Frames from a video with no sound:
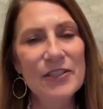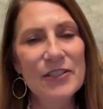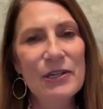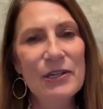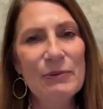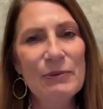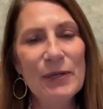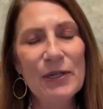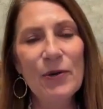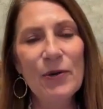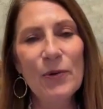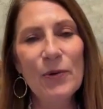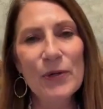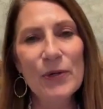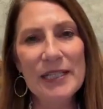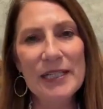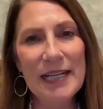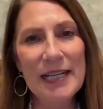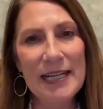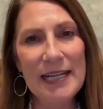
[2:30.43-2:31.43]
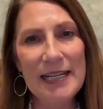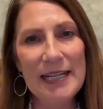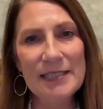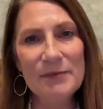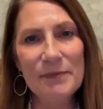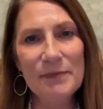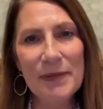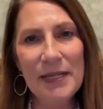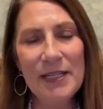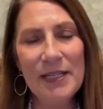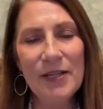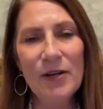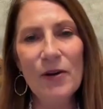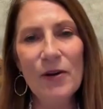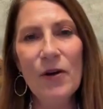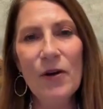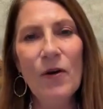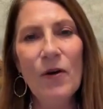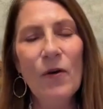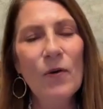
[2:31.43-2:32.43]
Is there a recorded easement
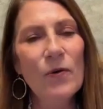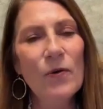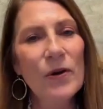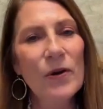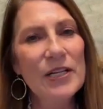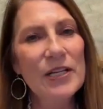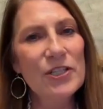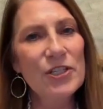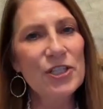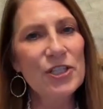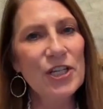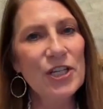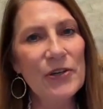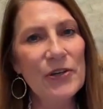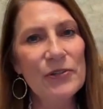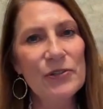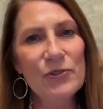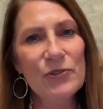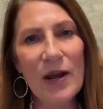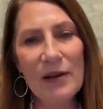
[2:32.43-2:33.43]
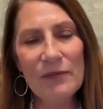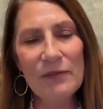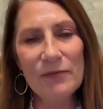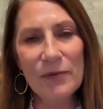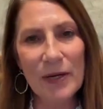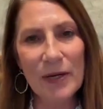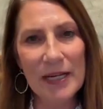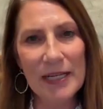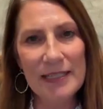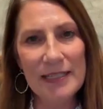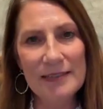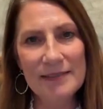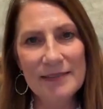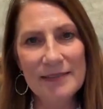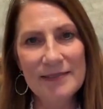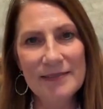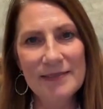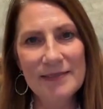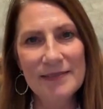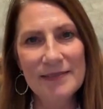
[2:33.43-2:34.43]
or a shared driveway?